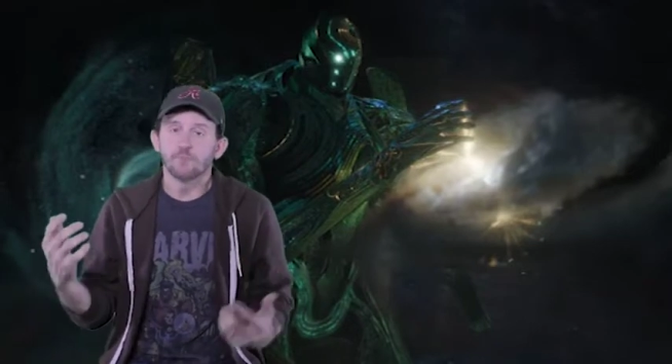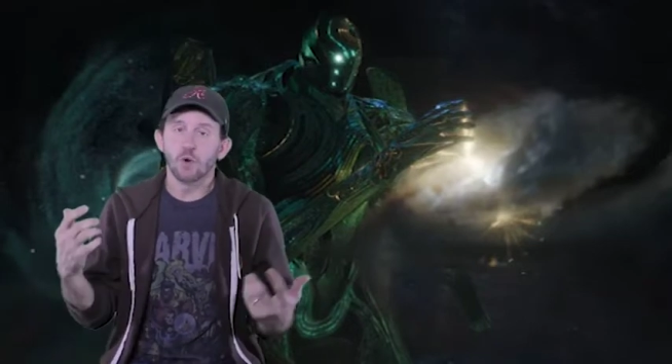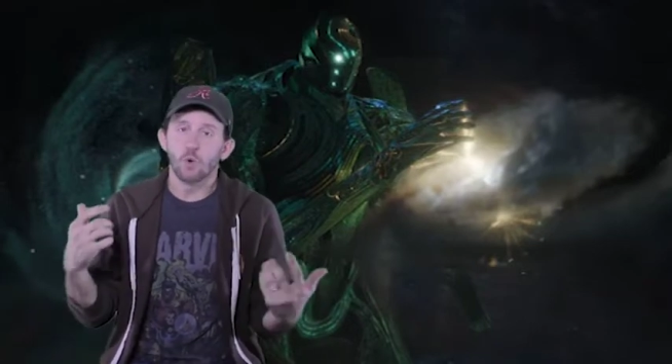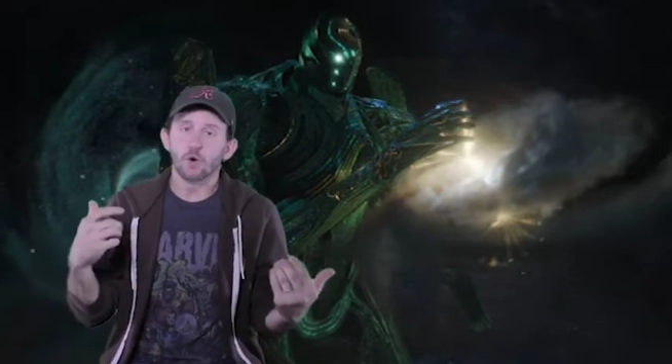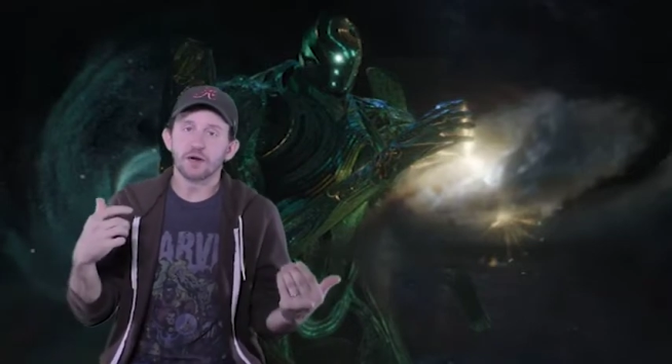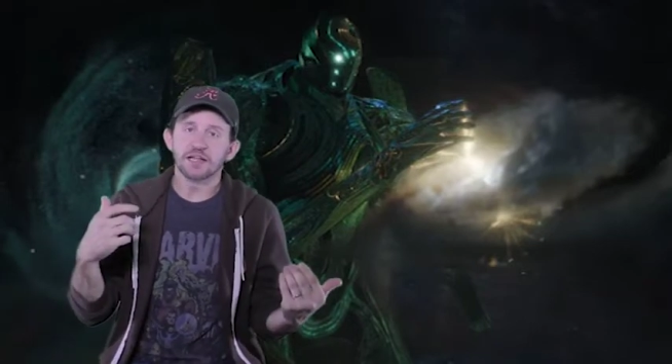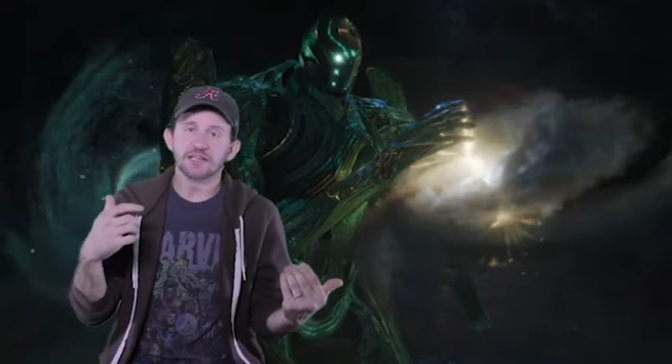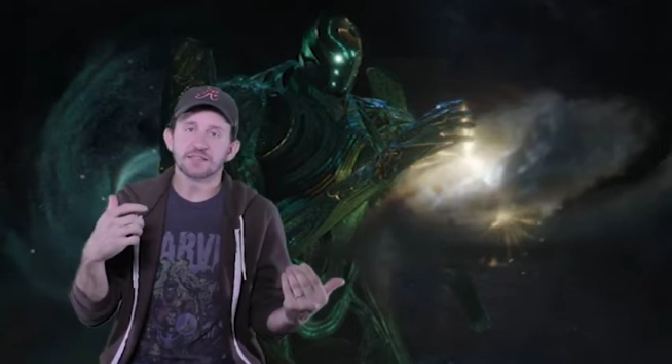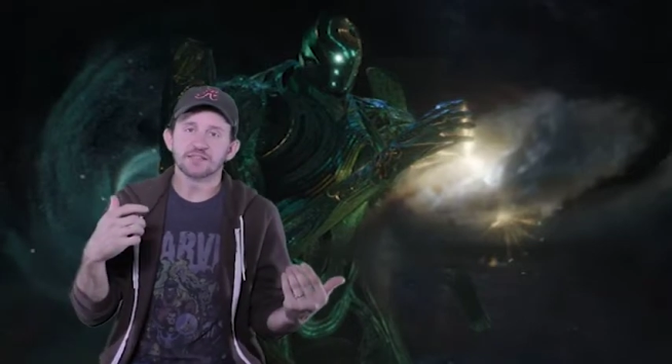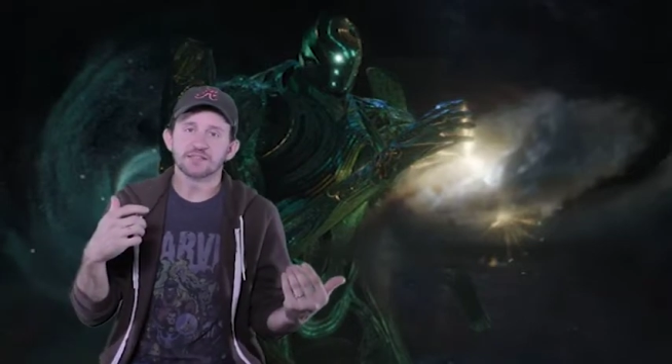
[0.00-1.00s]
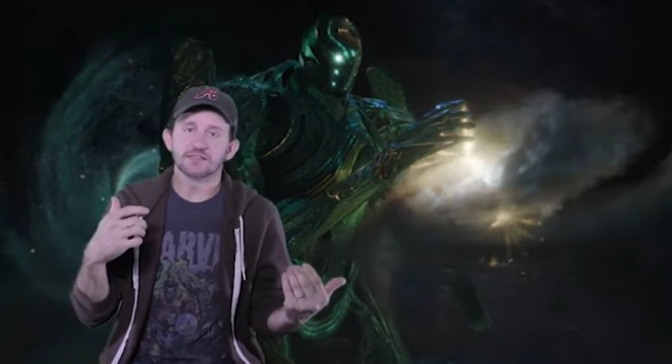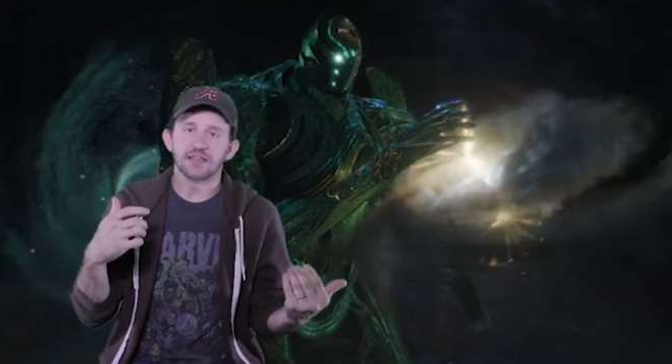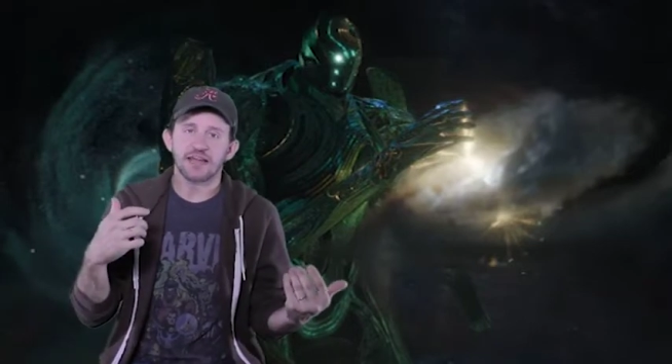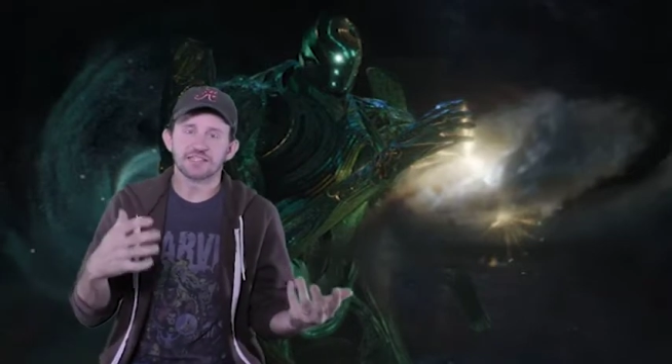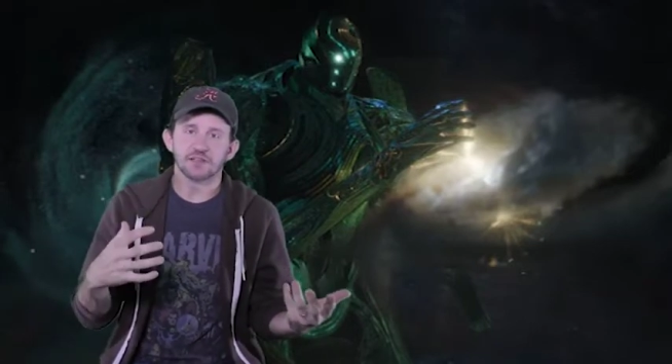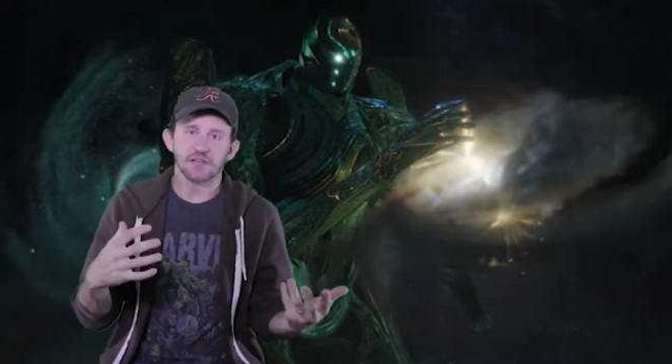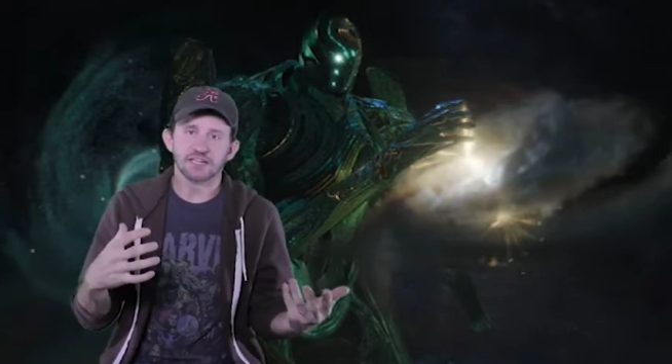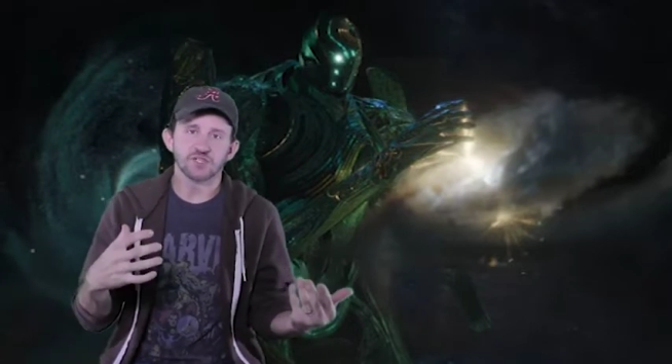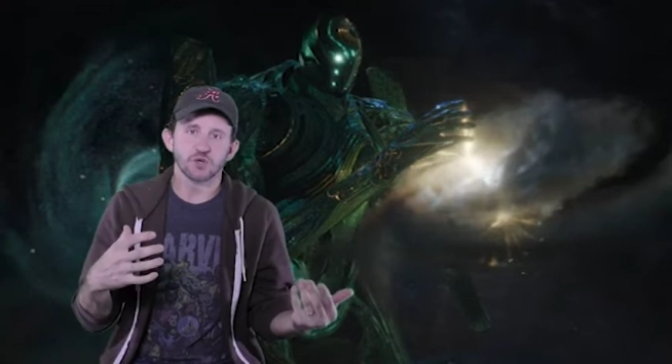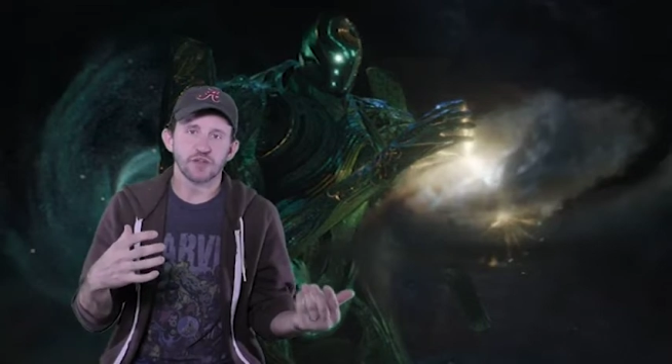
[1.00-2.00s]
Or is that
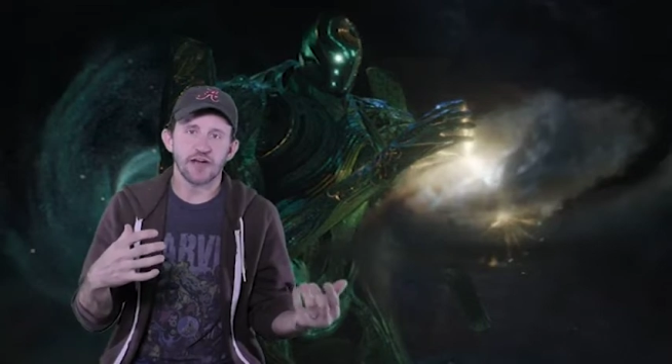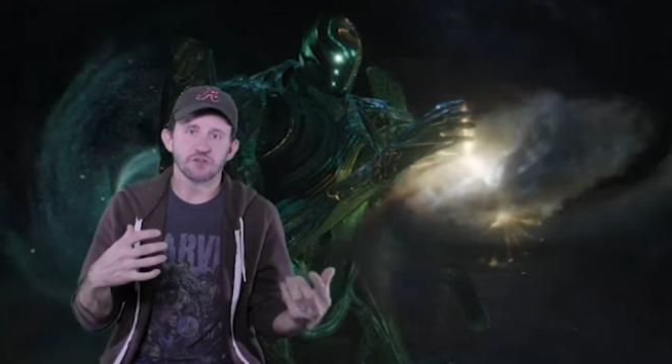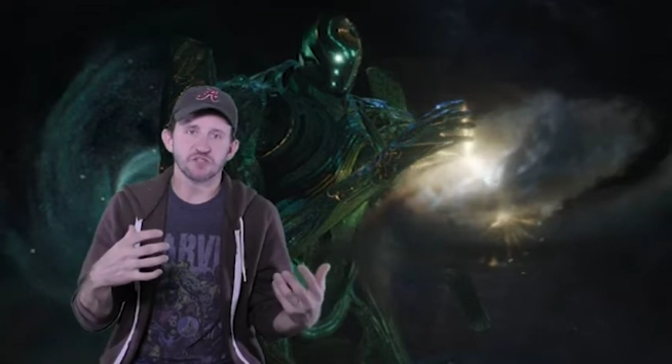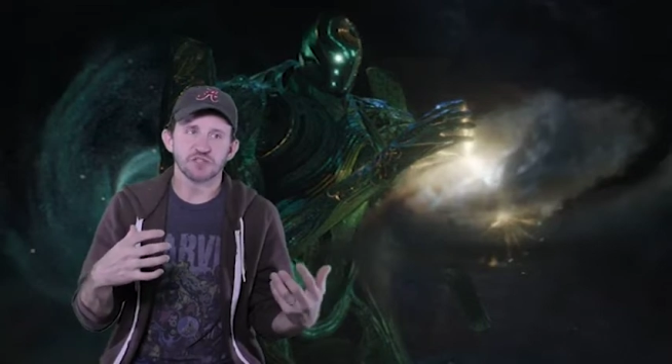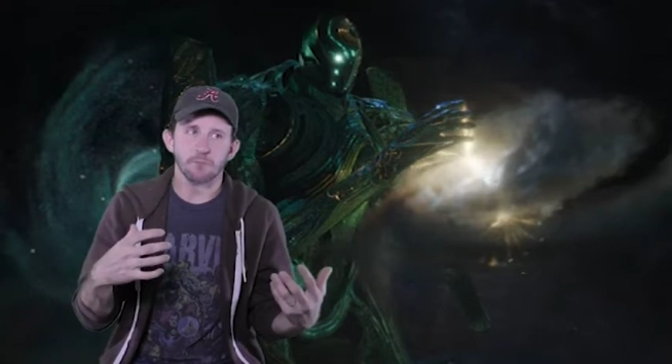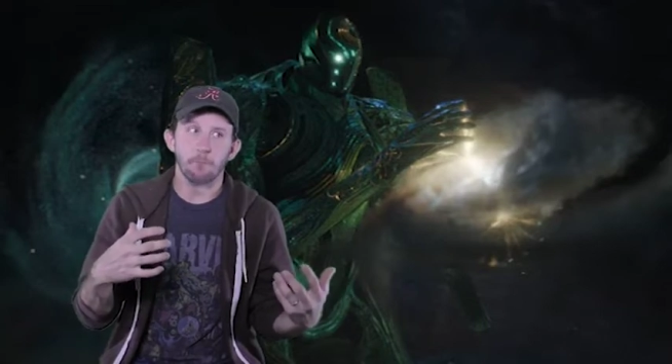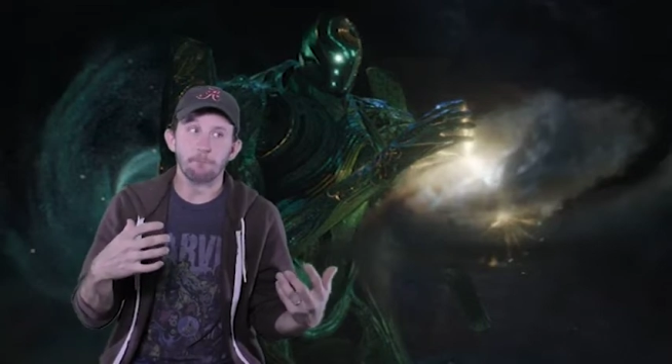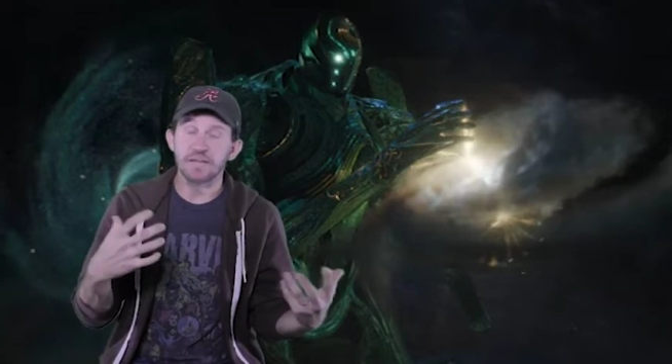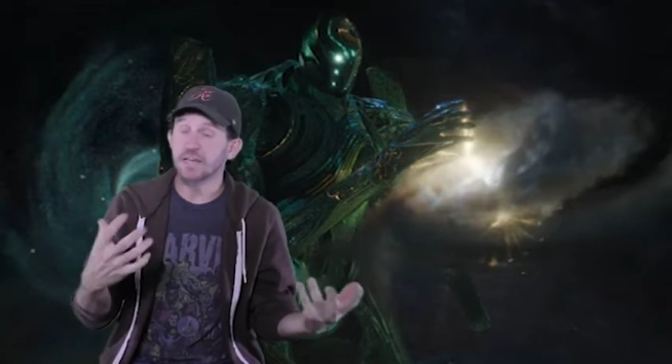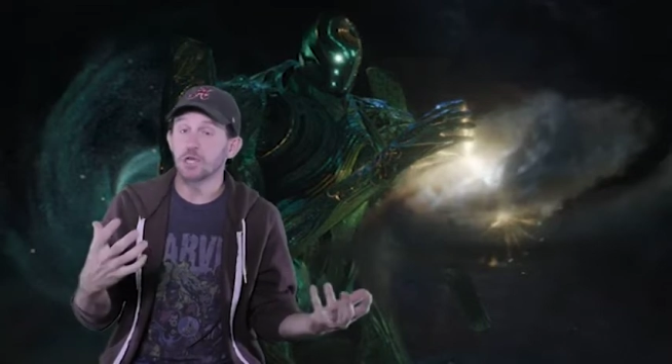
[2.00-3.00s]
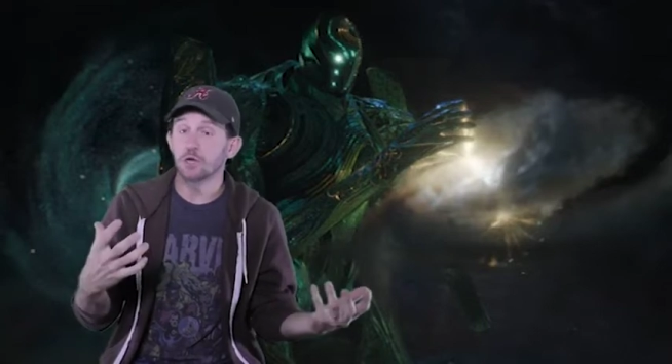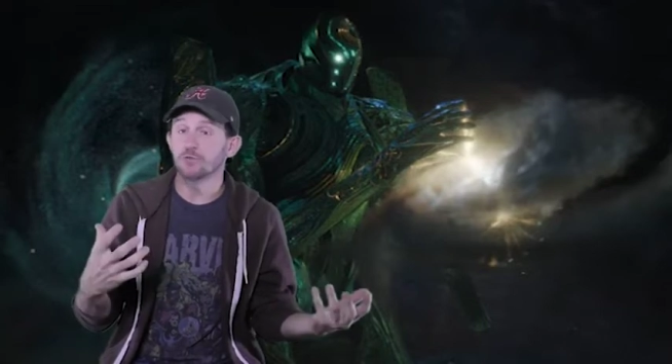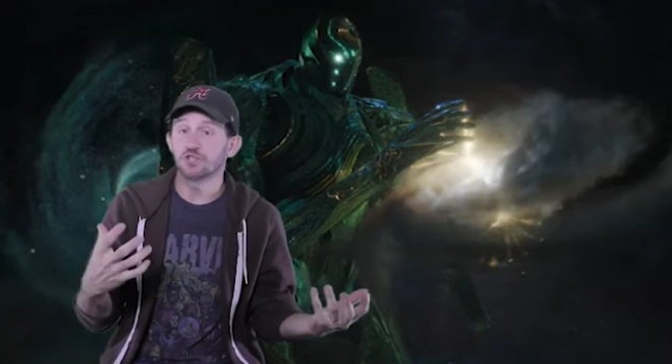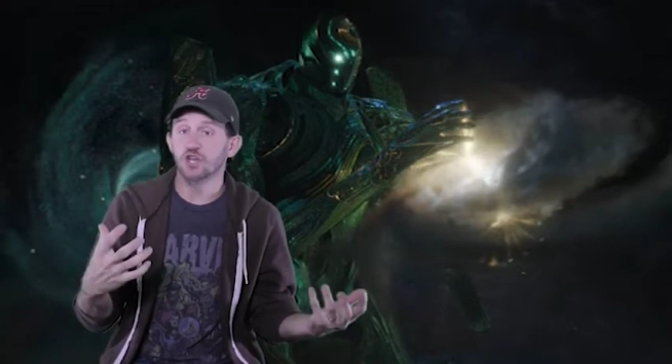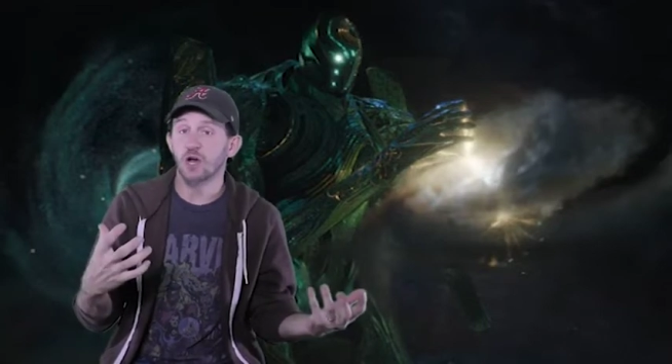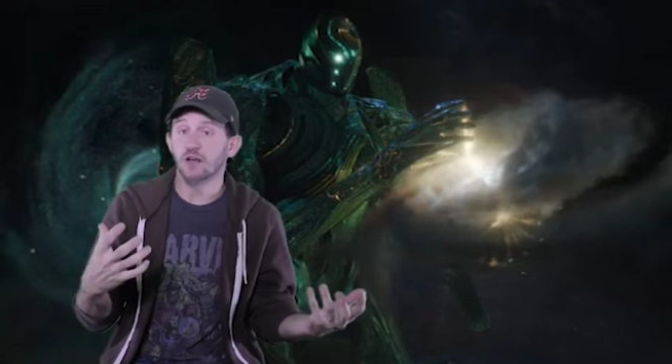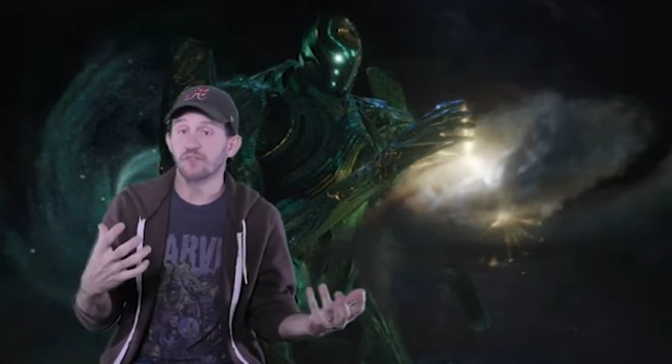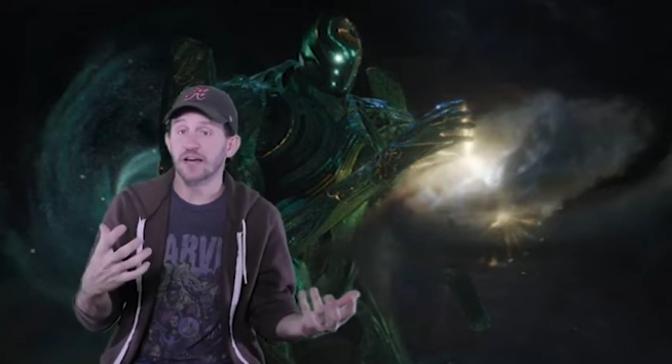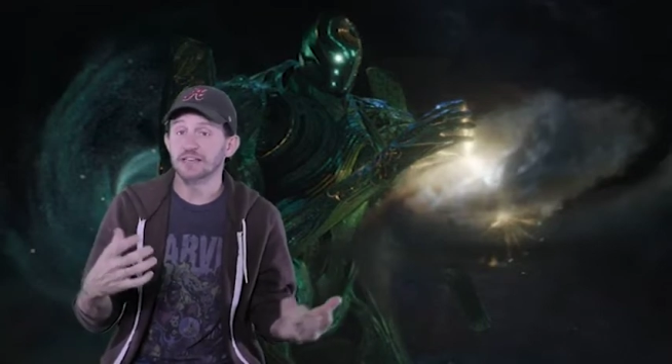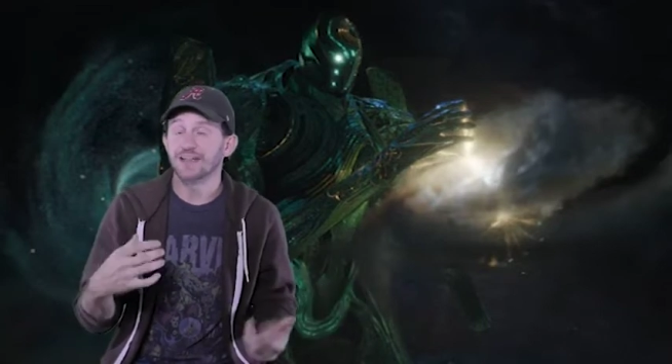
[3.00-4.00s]
Celestial now just a big, huge chunk of
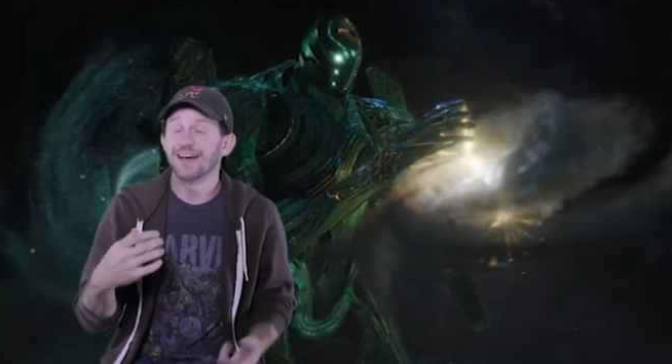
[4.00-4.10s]
ice?